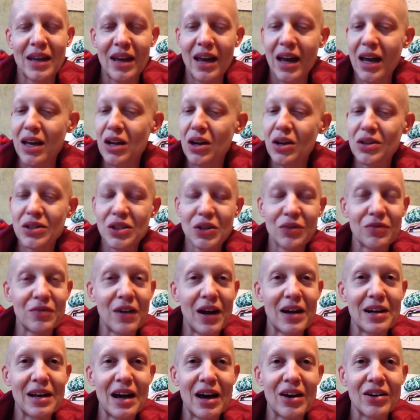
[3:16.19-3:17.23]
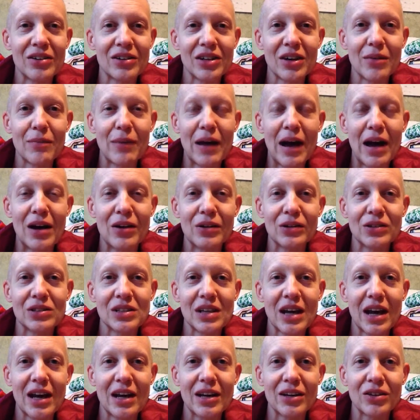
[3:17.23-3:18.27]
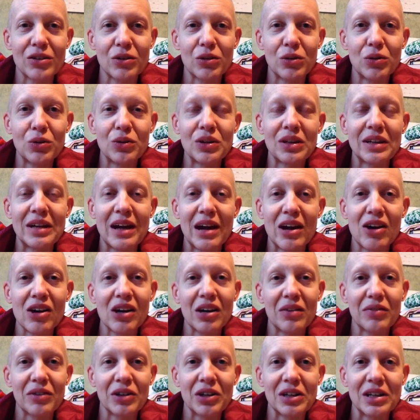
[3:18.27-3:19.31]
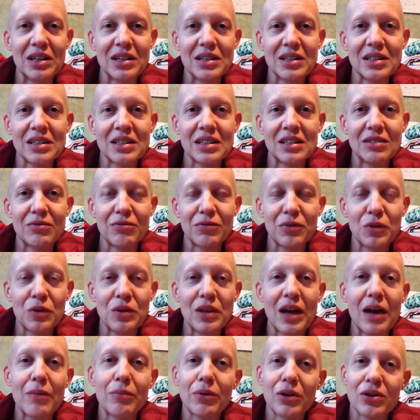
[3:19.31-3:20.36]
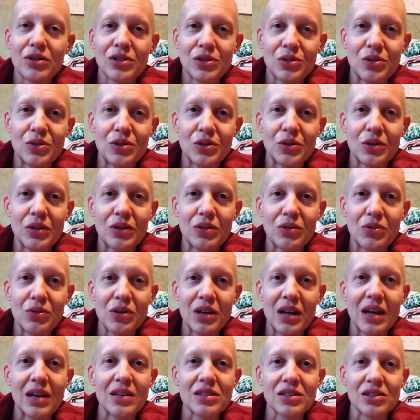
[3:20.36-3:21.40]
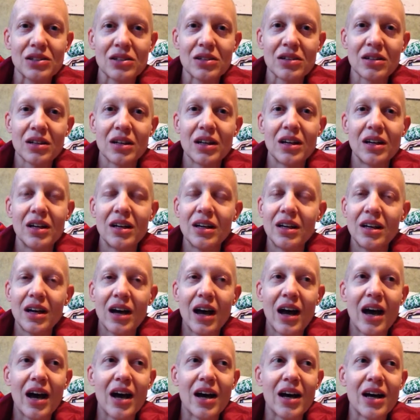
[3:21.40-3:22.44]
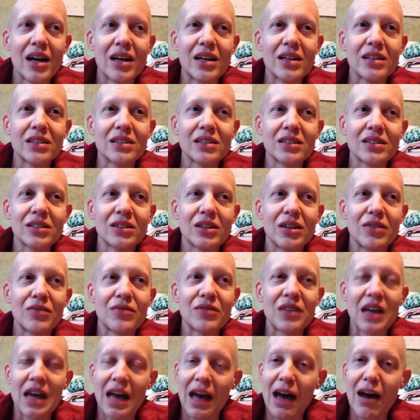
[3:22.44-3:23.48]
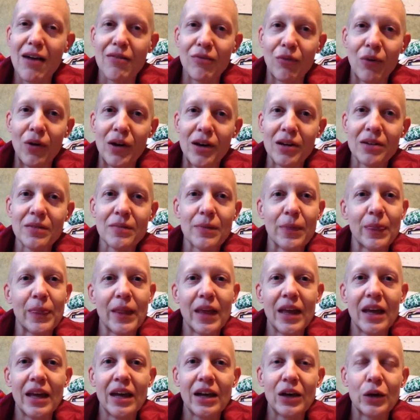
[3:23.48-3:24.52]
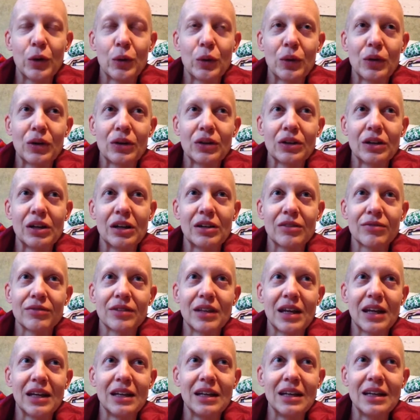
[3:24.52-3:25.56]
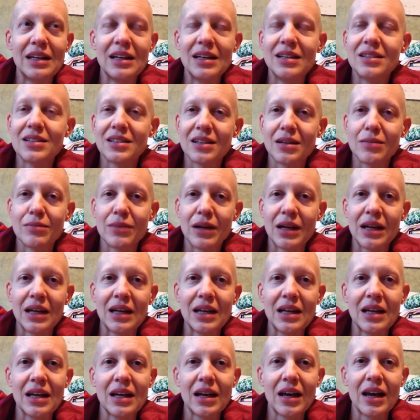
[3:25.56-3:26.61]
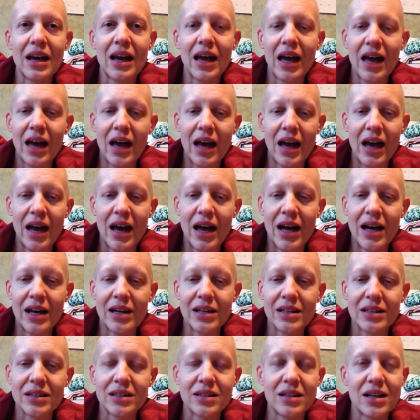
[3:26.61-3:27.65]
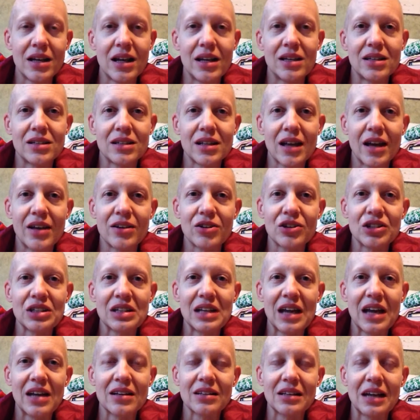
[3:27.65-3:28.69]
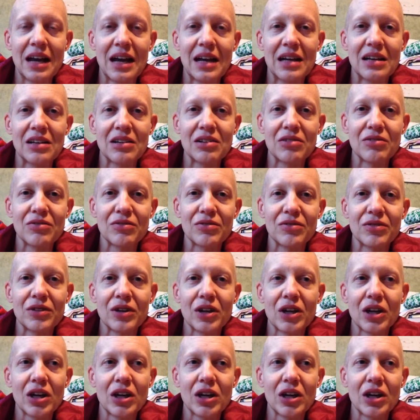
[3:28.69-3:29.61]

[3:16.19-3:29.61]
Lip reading: And also find out about who the caregiver is for that person who's going through cancer, if they have one, or if they need somebody, and to understand kind of,